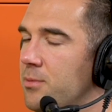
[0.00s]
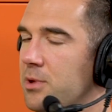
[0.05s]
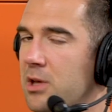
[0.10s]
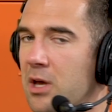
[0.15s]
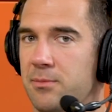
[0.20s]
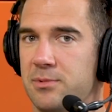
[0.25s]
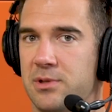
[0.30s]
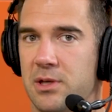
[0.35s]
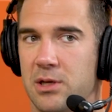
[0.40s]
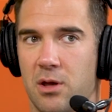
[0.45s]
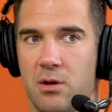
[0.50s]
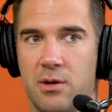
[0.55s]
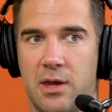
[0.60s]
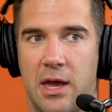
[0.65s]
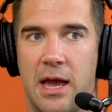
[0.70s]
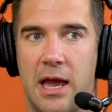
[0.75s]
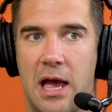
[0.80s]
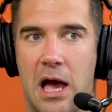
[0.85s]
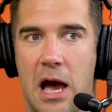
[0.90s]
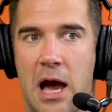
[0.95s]
it becomes like,
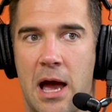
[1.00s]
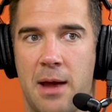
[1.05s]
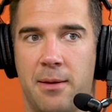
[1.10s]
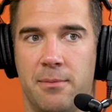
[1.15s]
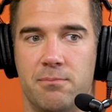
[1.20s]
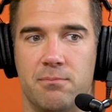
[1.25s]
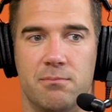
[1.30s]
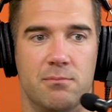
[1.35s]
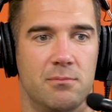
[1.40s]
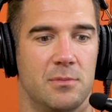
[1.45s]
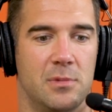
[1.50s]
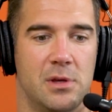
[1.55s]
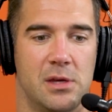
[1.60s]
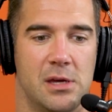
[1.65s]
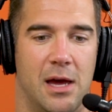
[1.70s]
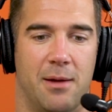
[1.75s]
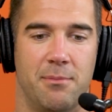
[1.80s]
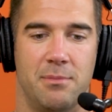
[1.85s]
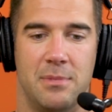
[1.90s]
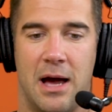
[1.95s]
okay, I'm
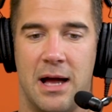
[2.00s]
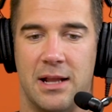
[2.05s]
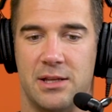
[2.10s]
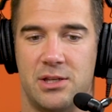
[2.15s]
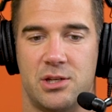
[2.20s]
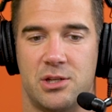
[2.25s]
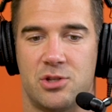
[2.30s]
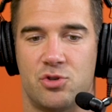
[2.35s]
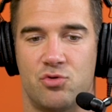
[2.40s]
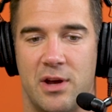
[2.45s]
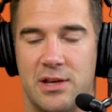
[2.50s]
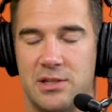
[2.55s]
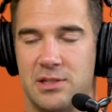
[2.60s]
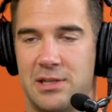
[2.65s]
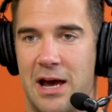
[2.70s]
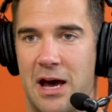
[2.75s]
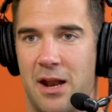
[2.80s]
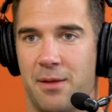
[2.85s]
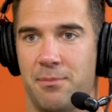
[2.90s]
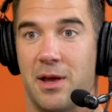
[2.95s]
not
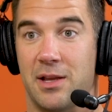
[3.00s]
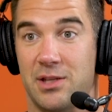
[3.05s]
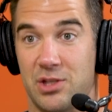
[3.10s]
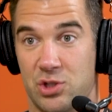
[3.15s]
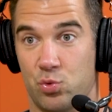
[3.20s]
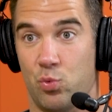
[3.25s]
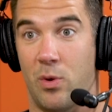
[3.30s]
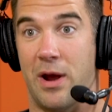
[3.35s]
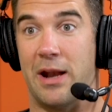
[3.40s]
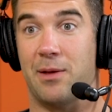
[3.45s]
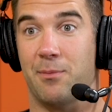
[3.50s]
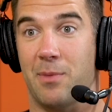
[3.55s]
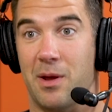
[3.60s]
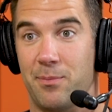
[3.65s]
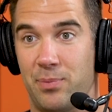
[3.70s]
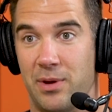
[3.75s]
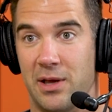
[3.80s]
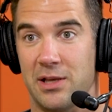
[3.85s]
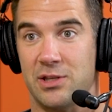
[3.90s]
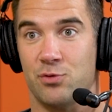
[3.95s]
stressed out. I'm not sweating
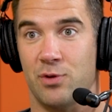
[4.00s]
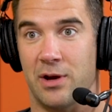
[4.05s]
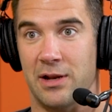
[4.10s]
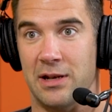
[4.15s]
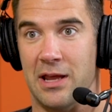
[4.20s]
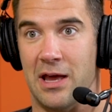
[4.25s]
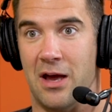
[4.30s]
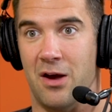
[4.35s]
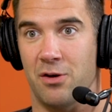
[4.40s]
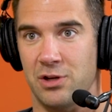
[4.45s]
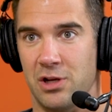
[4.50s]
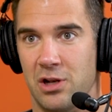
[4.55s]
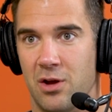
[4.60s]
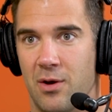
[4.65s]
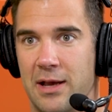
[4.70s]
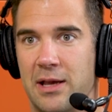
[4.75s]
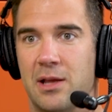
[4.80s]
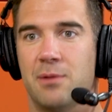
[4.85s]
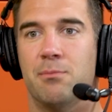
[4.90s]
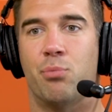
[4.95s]
my pits right now. You
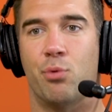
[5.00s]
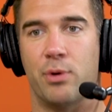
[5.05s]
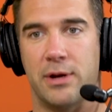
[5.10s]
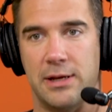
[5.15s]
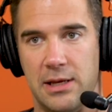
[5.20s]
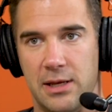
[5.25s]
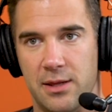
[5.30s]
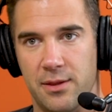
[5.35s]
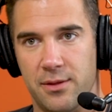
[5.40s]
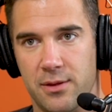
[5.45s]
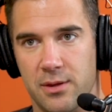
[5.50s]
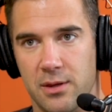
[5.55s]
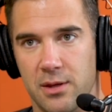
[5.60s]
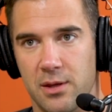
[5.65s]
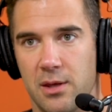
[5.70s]
know, I can breathe.